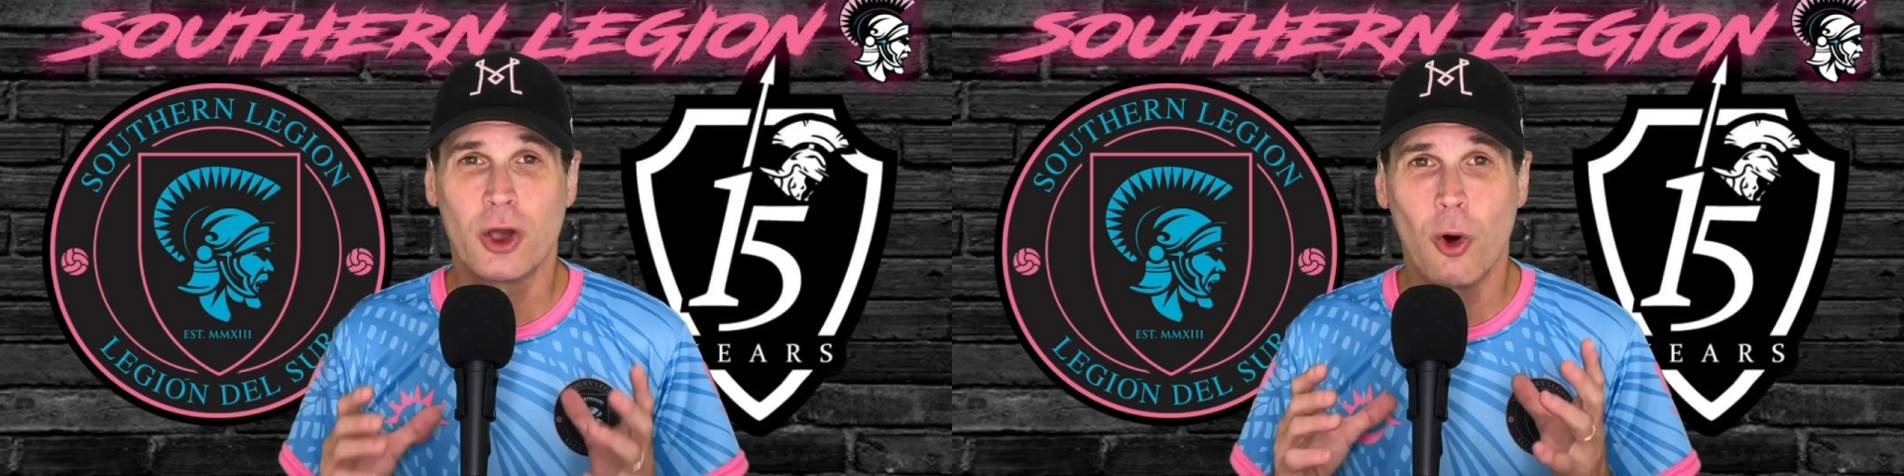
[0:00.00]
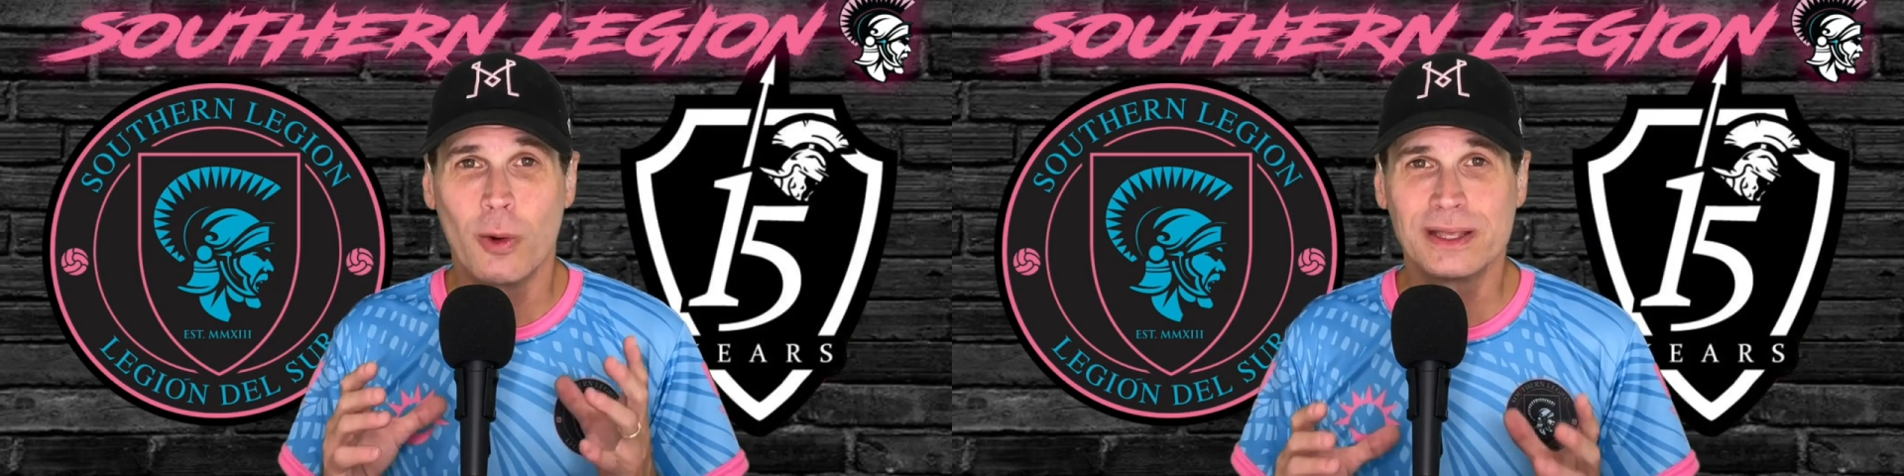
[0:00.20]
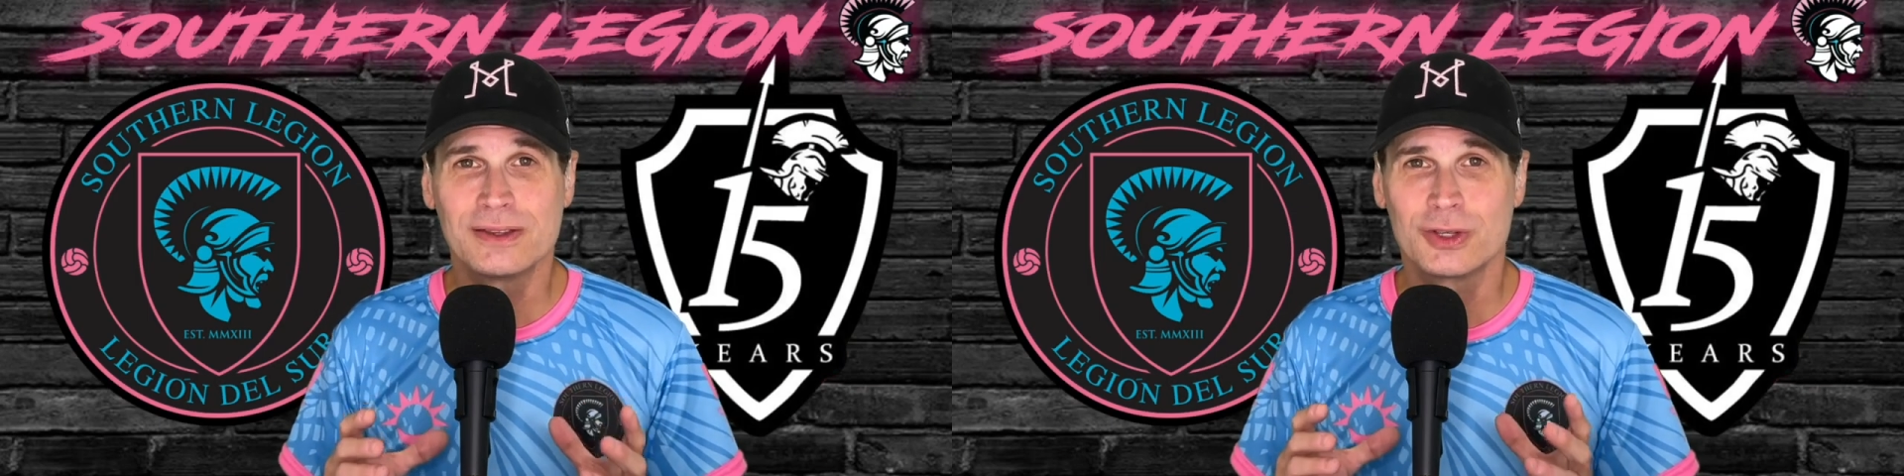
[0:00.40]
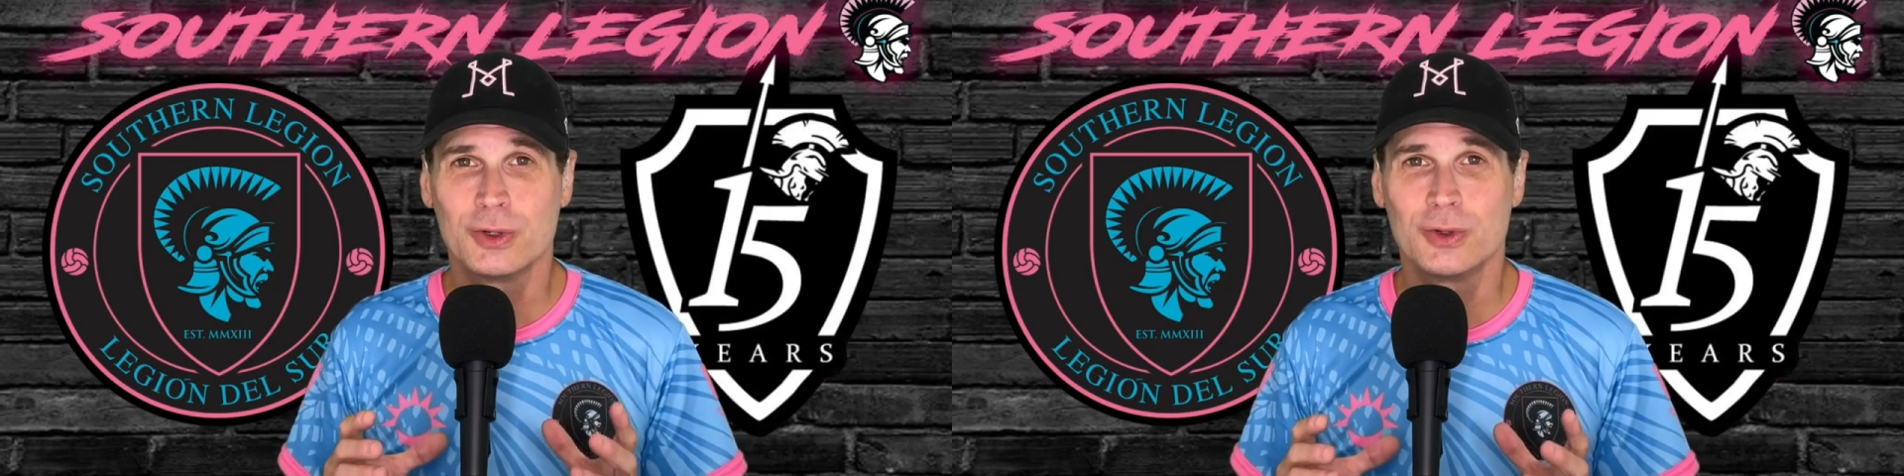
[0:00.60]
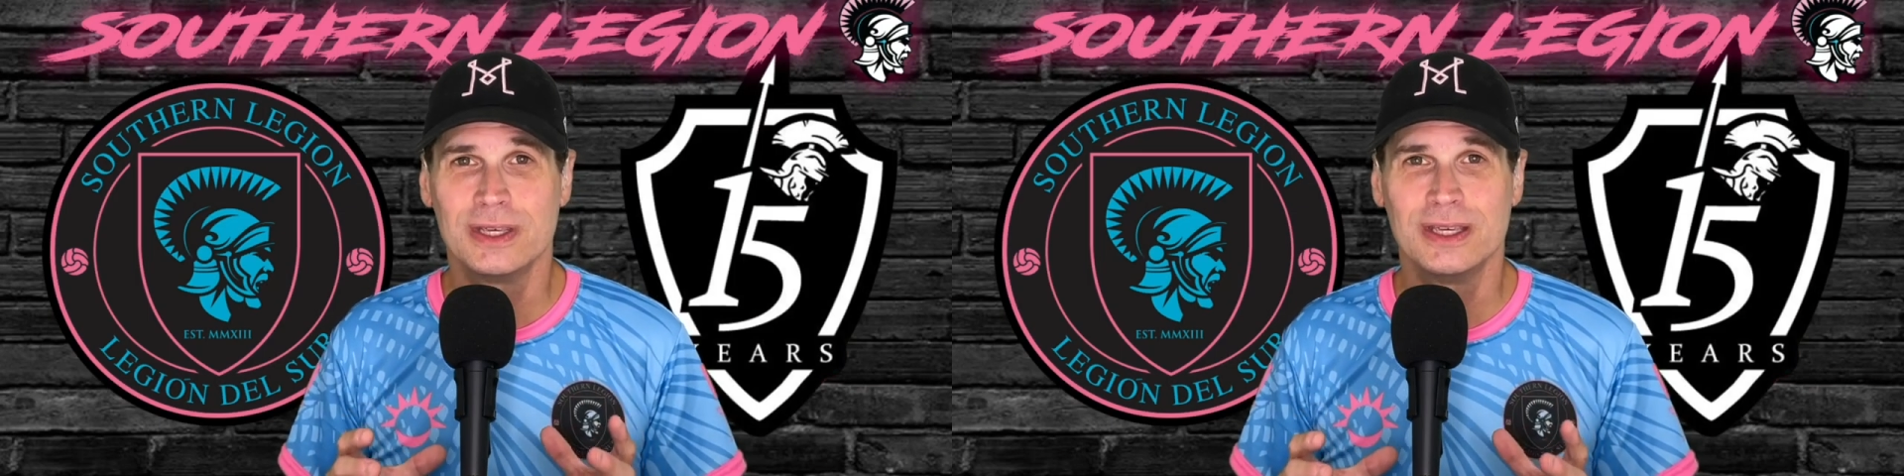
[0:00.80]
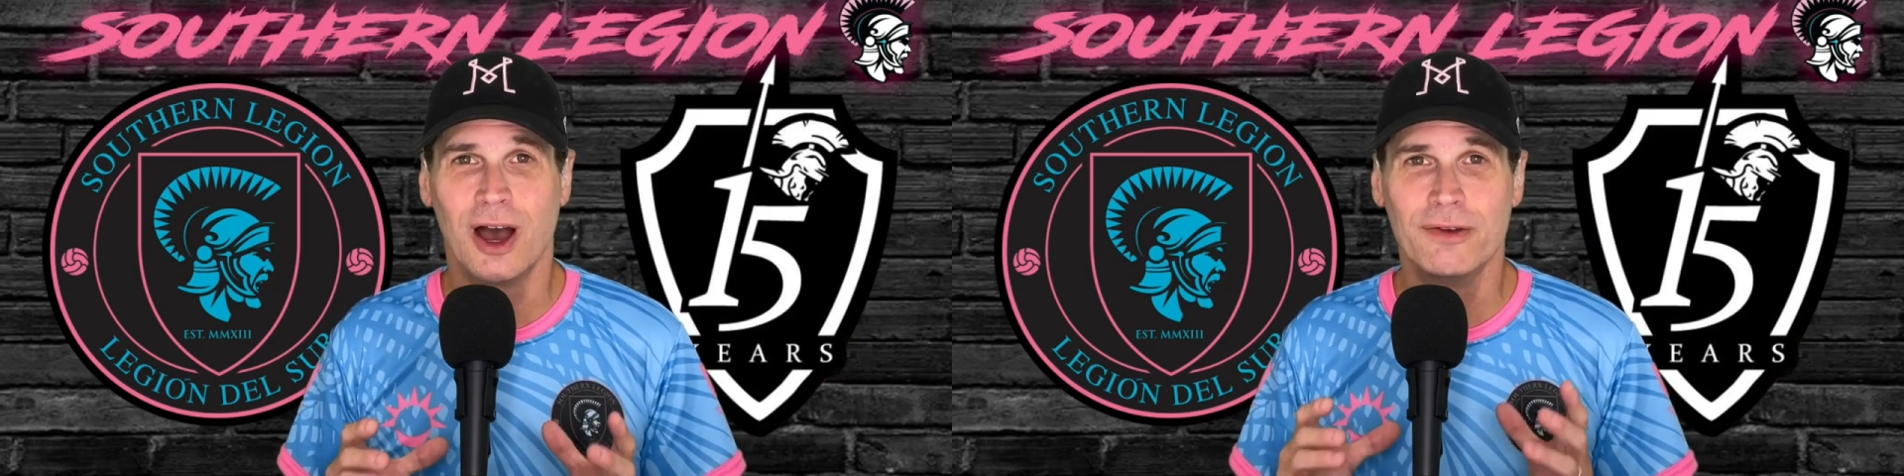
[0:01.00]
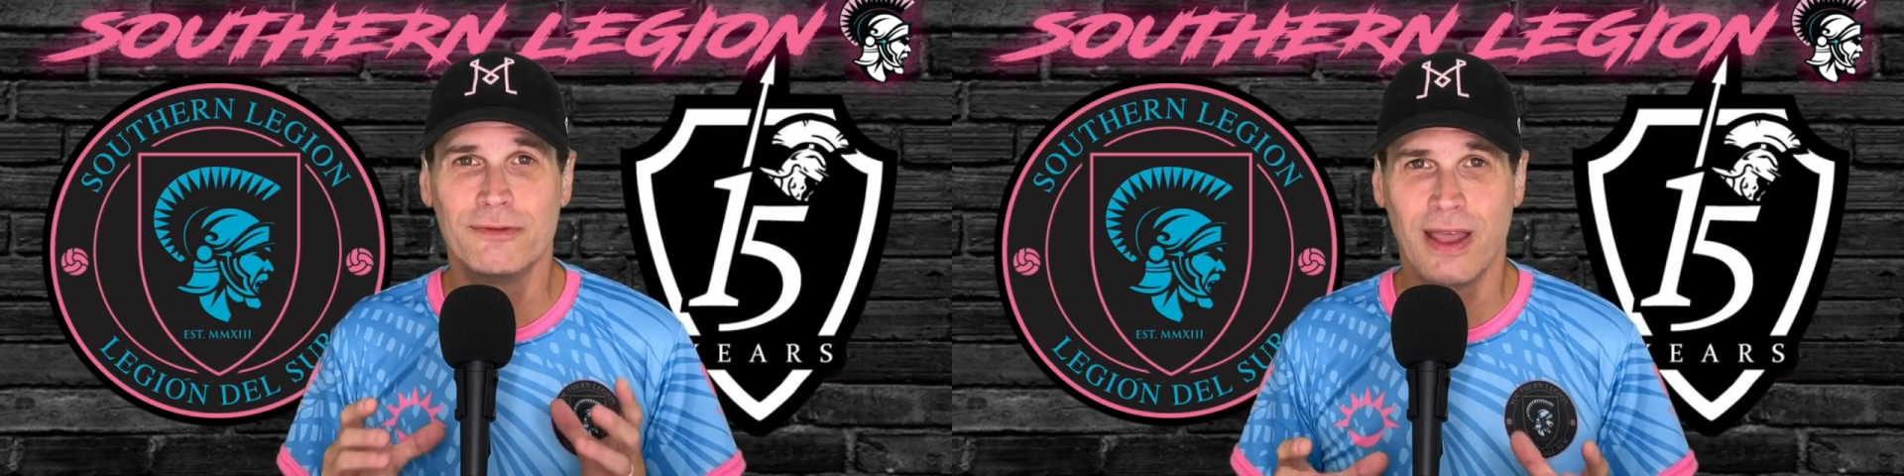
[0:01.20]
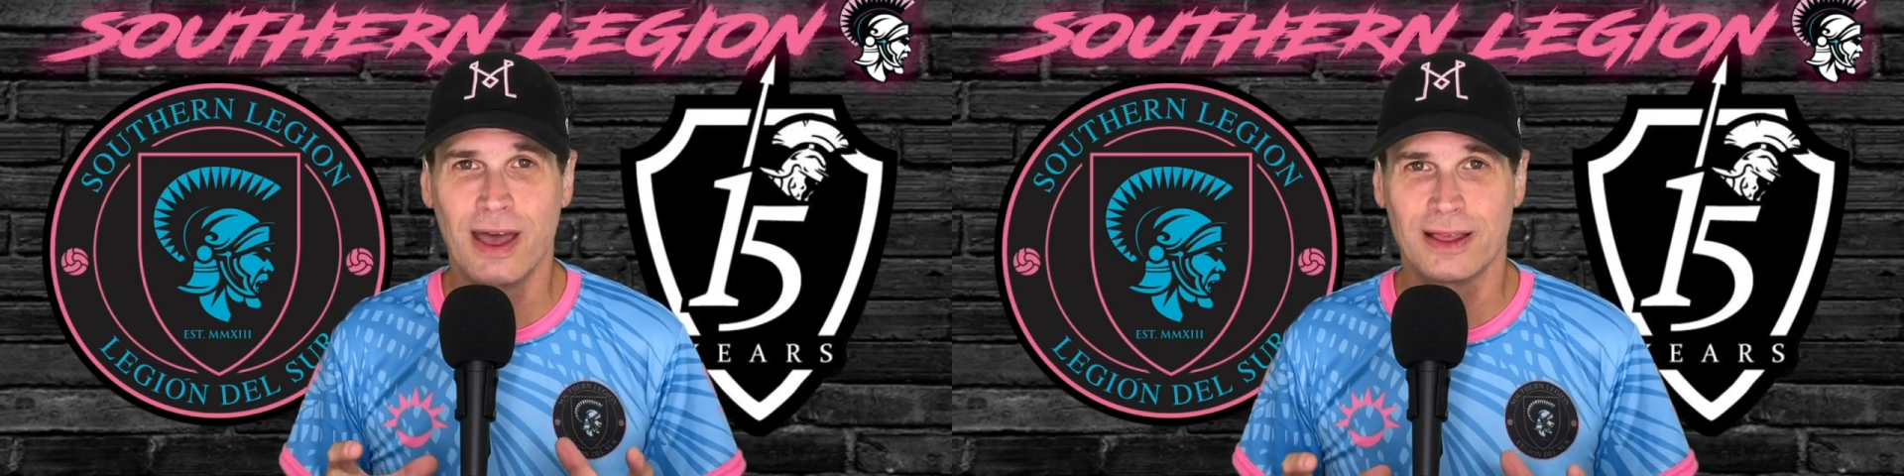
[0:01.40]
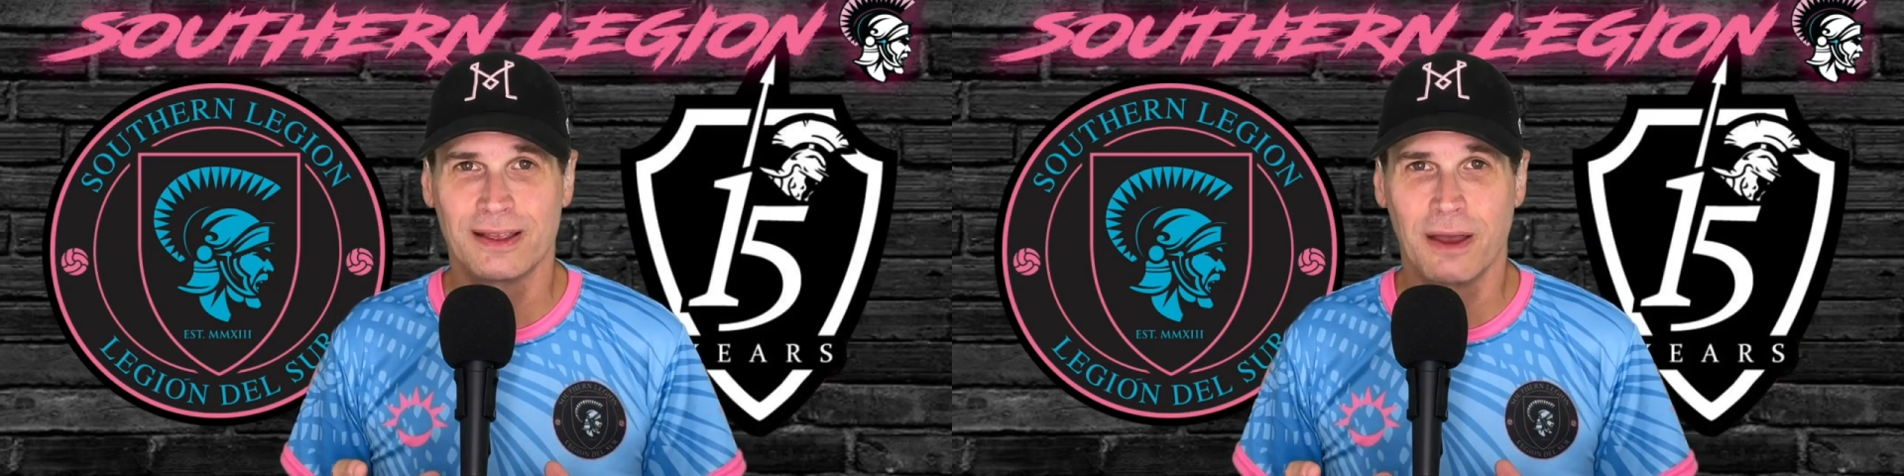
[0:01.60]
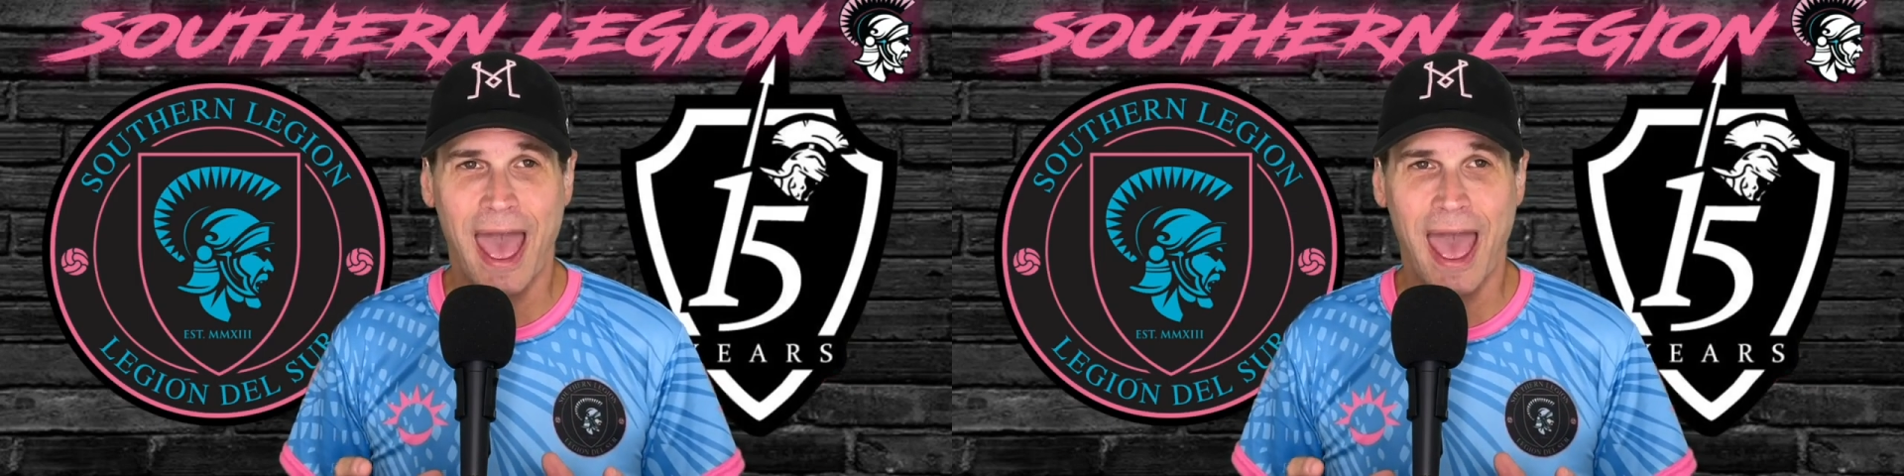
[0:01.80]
going to the unveiling,